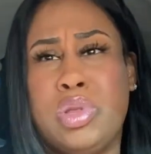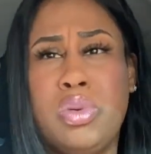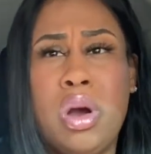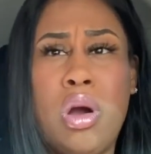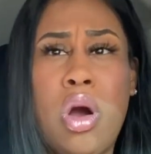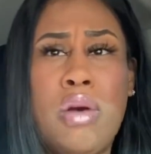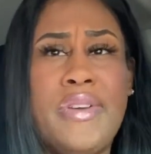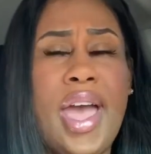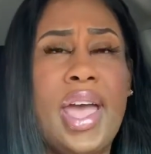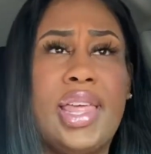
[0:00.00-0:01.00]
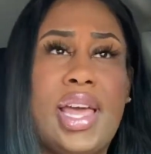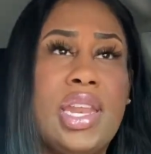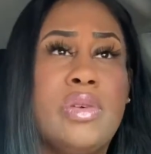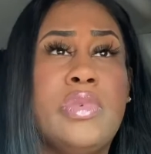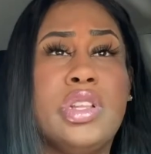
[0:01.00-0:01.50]
blew her off and act like I
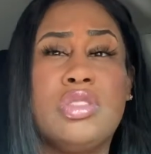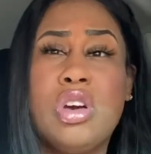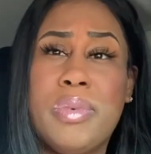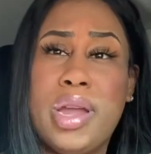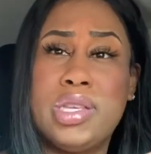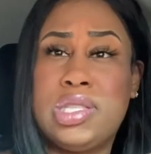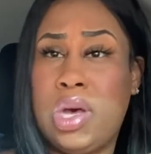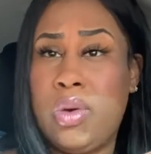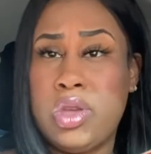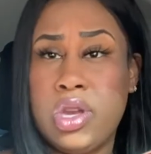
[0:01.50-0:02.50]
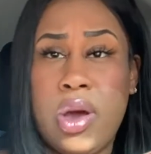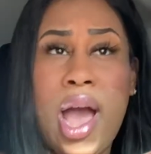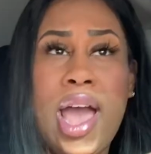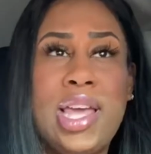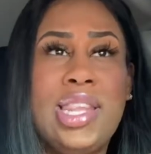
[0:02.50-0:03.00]
didn't want to talk about it. So, you know,
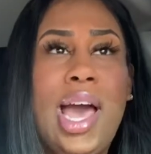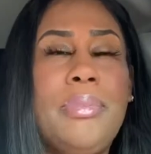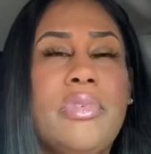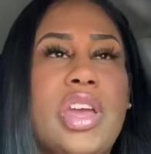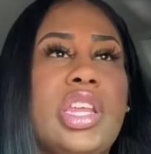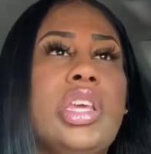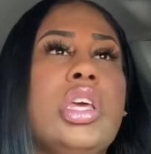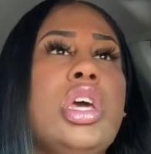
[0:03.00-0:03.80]
I elaborated.